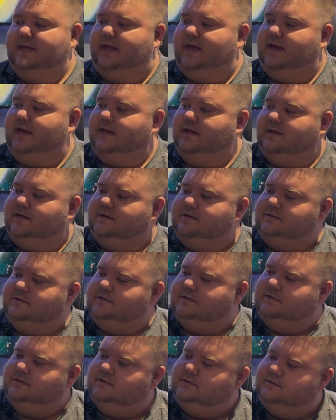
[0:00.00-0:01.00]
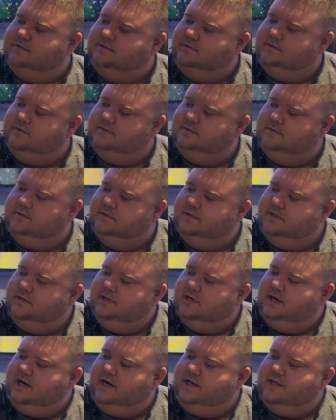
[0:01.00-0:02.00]
And
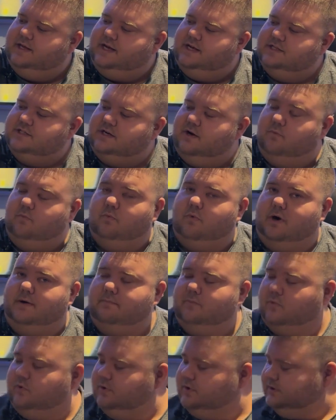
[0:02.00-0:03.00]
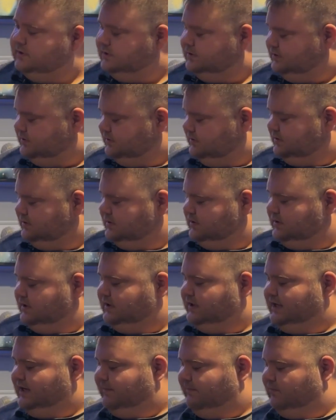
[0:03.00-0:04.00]
I think I just got one more.
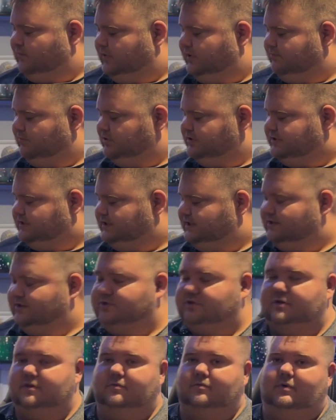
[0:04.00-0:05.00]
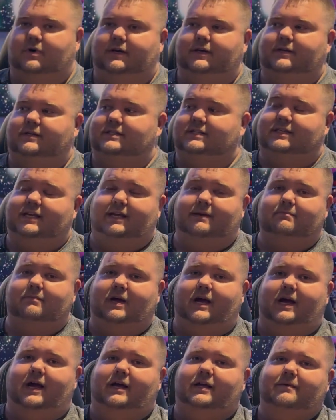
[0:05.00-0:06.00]
Yep, one more signature one. Same
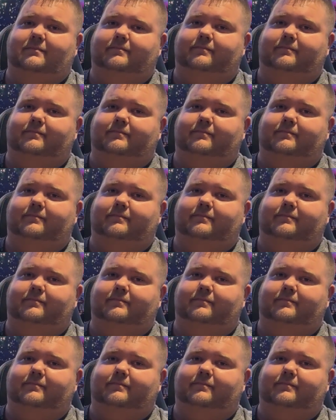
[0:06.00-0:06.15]
guy.